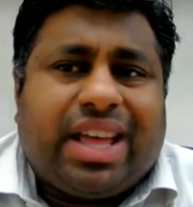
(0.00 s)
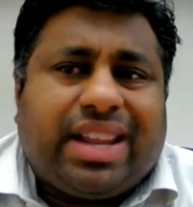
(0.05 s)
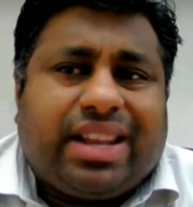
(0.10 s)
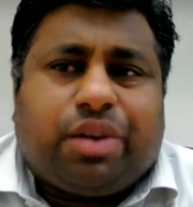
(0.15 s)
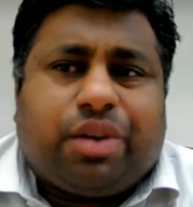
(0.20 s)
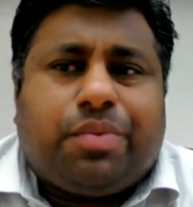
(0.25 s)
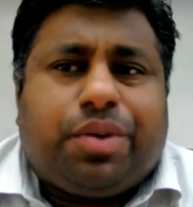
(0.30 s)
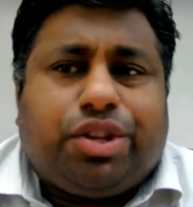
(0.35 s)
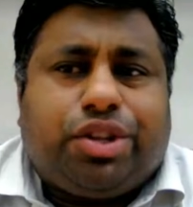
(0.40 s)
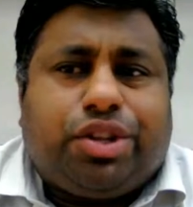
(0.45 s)

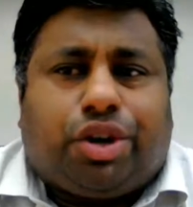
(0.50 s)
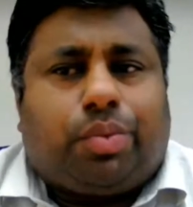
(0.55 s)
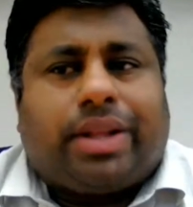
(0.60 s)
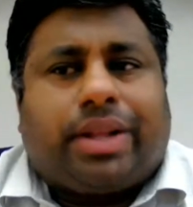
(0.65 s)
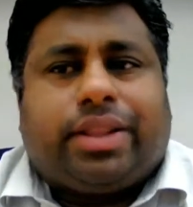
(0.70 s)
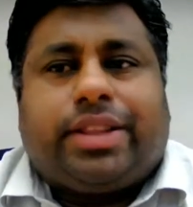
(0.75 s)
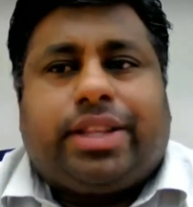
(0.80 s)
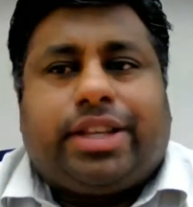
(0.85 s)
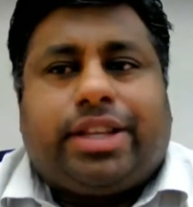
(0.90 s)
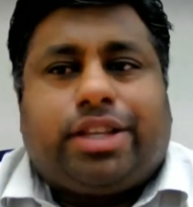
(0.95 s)
Now, we don't
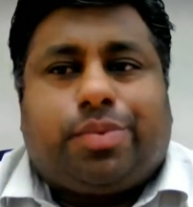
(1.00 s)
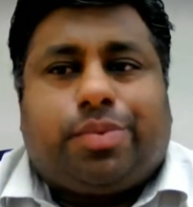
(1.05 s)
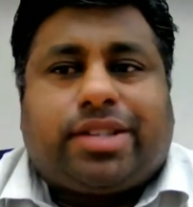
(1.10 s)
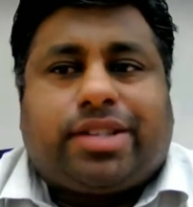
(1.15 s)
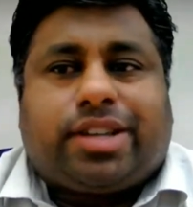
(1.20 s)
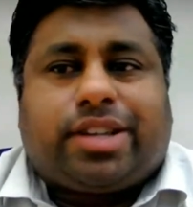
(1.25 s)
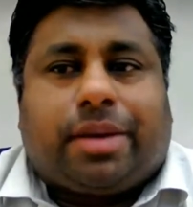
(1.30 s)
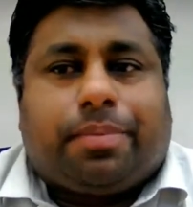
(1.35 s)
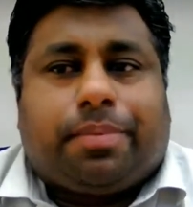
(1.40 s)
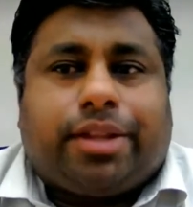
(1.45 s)
want these
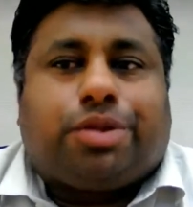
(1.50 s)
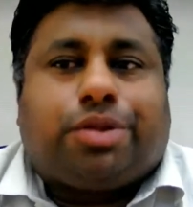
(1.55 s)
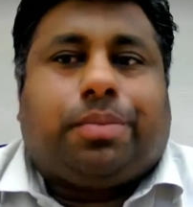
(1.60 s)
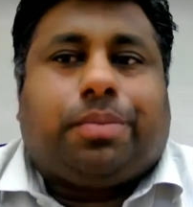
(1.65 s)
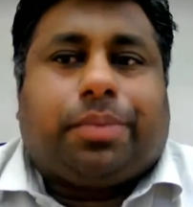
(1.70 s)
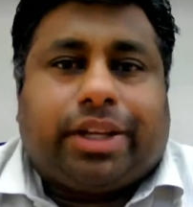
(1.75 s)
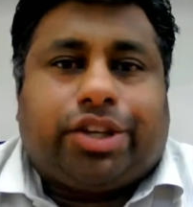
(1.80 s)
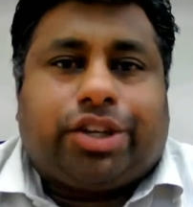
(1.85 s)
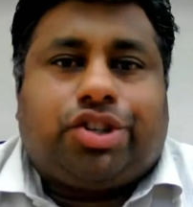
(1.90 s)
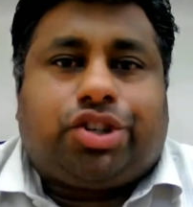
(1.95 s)
waste coming into
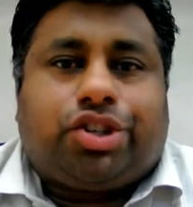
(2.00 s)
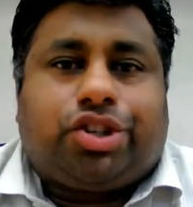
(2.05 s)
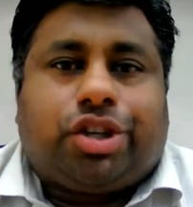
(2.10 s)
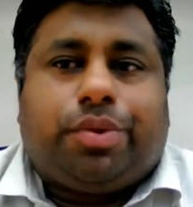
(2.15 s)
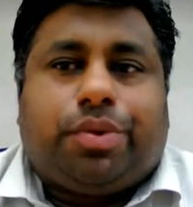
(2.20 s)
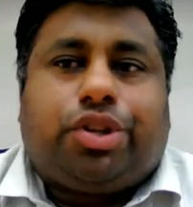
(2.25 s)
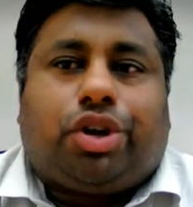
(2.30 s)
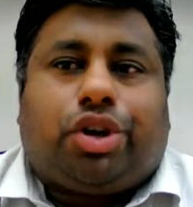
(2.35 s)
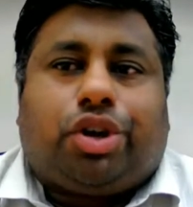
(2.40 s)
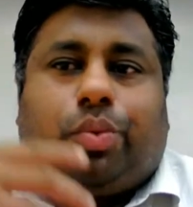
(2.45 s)
Malaysia.
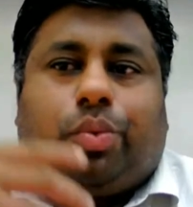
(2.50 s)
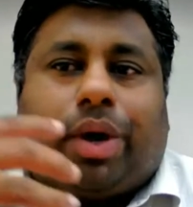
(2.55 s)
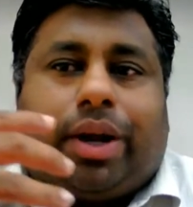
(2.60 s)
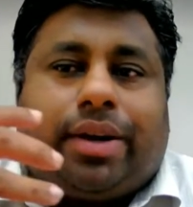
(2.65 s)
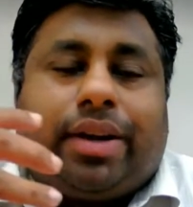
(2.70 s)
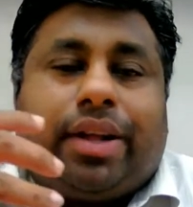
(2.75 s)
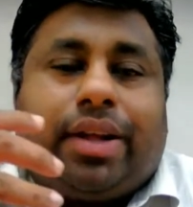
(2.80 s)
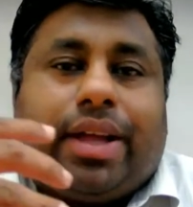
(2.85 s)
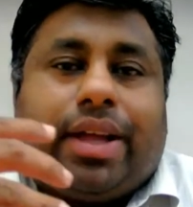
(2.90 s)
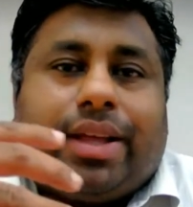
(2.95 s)
We don't
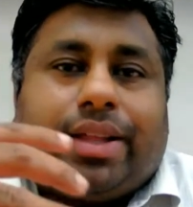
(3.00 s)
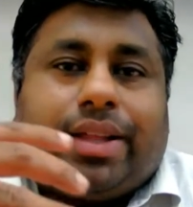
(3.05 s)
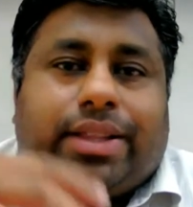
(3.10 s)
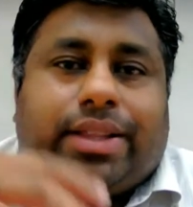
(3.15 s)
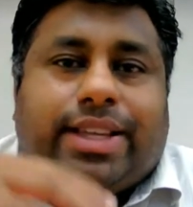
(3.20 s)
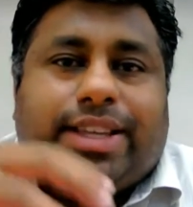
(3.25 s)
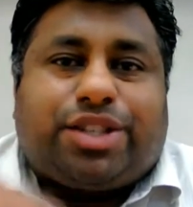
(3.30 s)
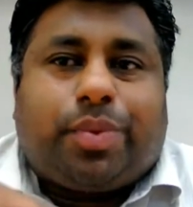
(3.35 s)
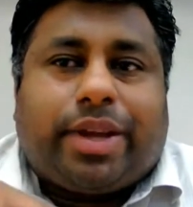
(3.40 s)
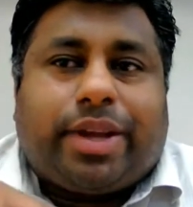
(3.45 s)
want
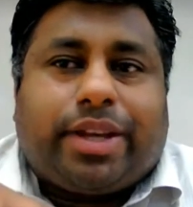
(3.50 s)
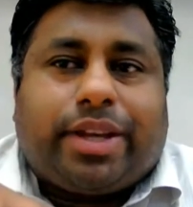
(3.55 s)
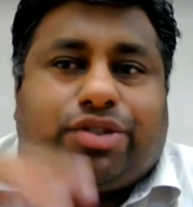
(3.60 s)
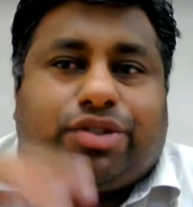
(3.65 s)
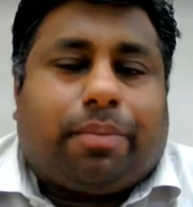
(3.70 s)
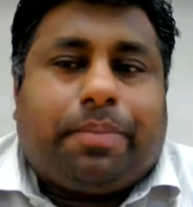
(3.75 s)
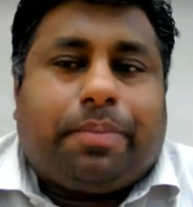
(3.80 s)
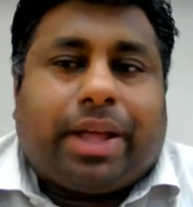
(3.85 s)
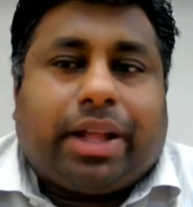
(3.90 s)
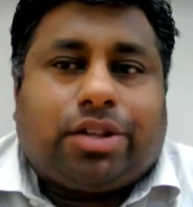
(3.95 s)
these waste
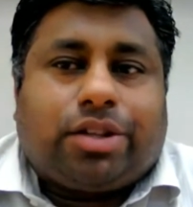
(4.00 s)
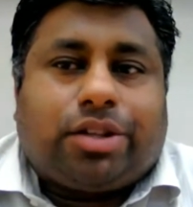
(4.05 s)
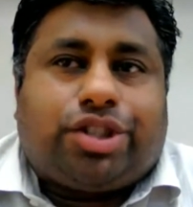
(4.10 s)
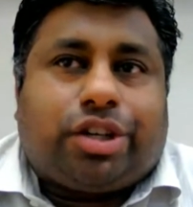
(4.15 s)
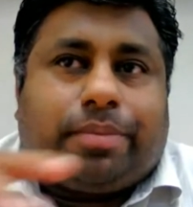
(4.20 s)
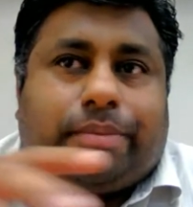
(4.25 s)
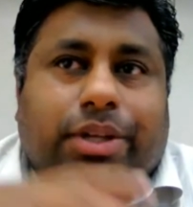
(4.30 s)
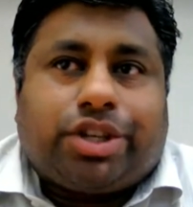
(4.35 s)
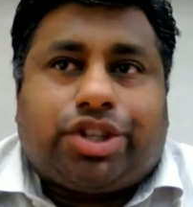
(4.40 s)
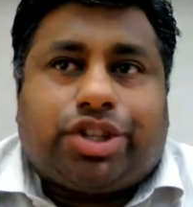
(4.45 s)
from
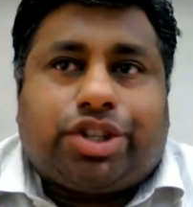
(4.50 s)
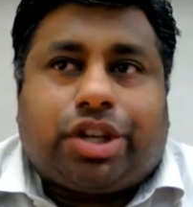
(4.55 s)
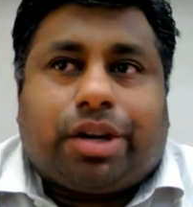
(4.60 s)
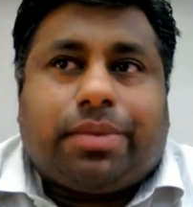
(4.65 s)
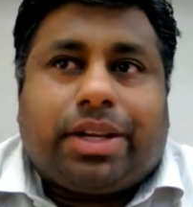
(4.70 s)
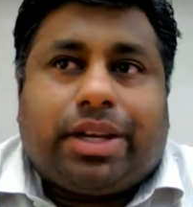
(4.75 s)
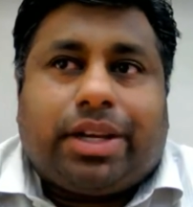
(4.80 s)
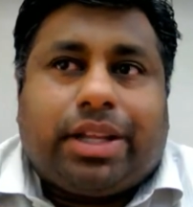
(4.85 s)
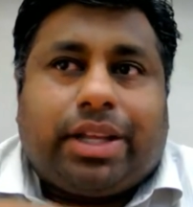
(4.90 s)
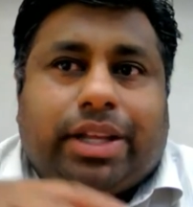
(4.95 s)
Belgium and
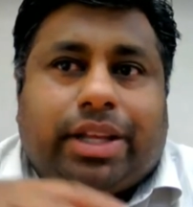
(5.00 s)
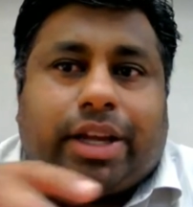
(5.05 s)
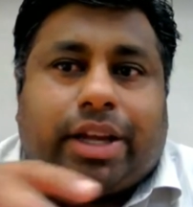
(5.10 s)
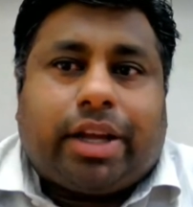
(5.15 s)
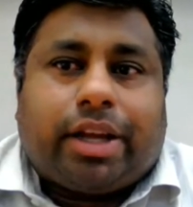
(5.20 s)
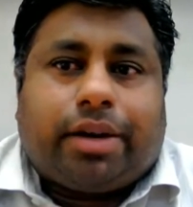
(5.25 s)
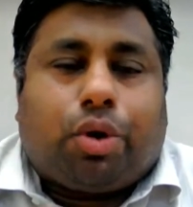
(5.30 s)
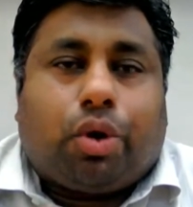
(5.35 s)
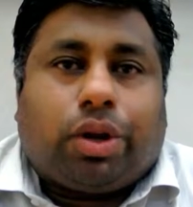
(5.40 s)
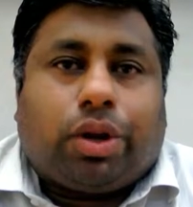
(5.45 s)
Germany
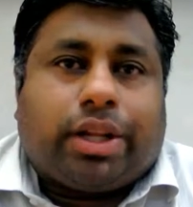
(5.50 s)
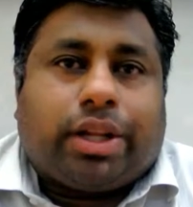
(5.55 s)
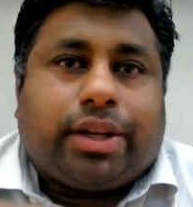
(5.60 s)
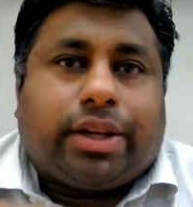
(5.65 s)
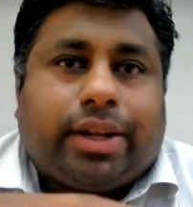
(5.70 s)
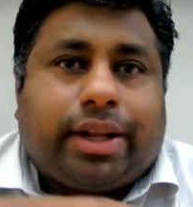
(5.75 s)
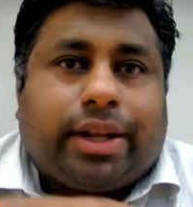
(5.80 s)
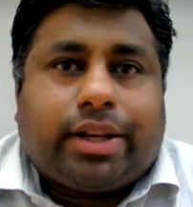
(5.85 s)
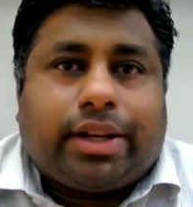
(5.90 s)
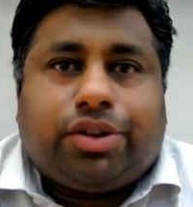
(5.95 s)
and
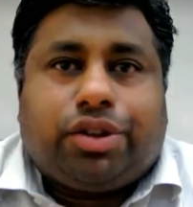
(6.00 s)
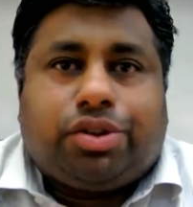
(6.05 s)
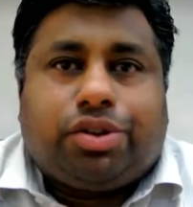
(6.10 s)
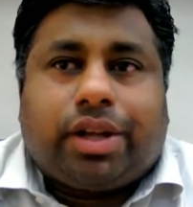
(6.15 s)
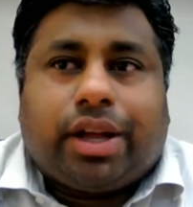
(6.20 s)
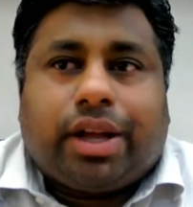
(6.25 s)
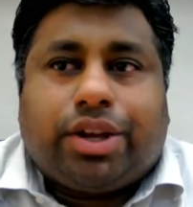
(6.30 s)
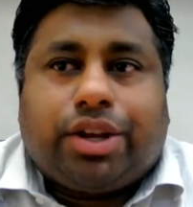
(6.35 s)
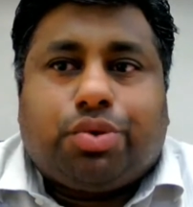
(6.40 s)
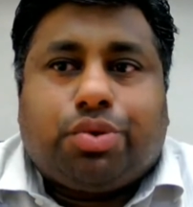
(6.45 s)
Poland
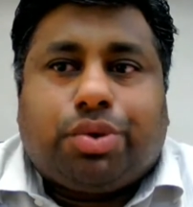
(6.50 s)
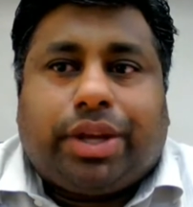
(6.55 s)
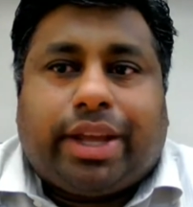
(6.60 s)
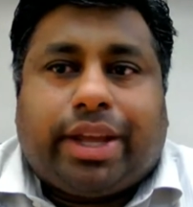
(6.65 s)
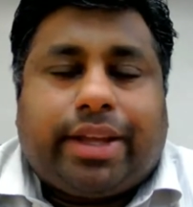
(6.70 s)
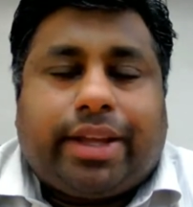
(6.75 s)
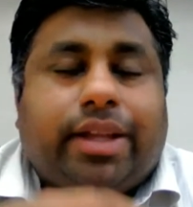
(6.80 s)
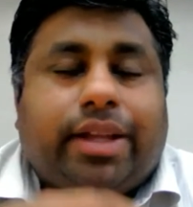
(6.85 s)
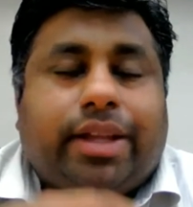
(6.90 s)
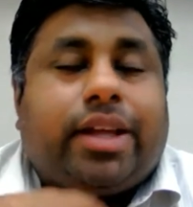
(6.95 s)
and
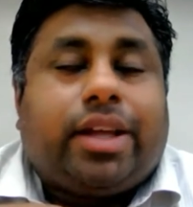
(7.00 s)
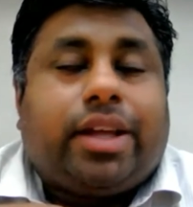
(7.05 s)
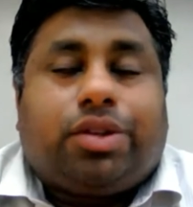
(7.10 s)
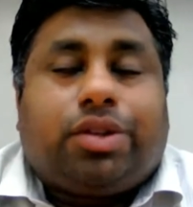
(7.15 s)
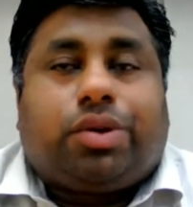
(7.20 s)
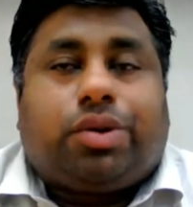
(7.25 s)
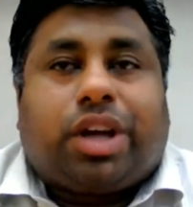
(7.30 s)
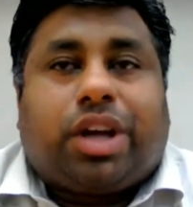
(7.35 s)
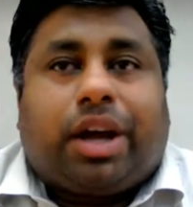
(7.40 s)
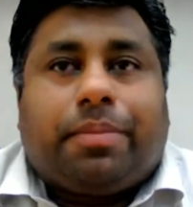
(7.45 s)
UK
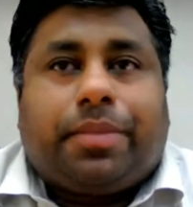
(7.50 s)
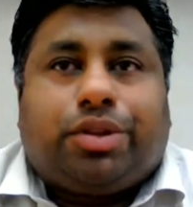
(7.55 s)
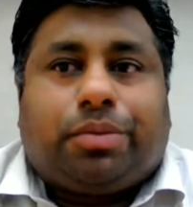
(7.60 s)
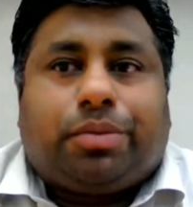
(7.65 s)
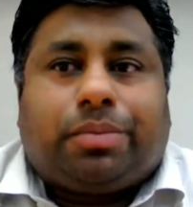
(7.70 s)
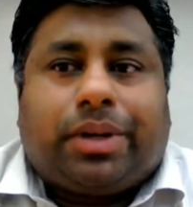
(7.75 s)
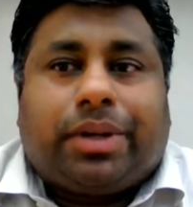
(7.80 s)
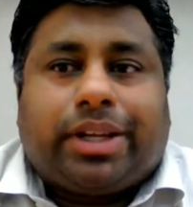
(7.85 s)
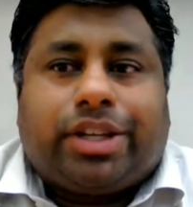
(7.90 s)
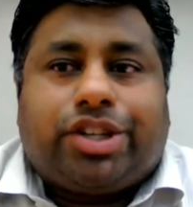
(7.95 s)
to come
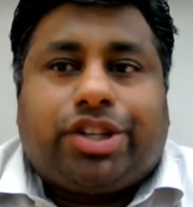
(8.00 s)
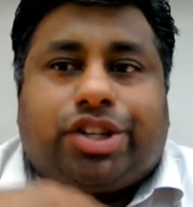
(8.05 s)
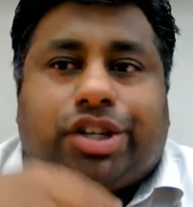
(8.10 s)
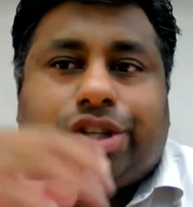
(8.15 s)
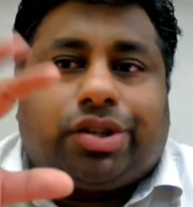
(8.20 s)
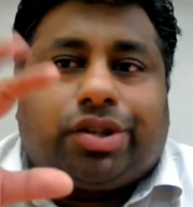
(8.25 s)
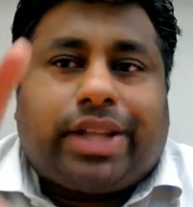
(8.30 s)
into Malaysia.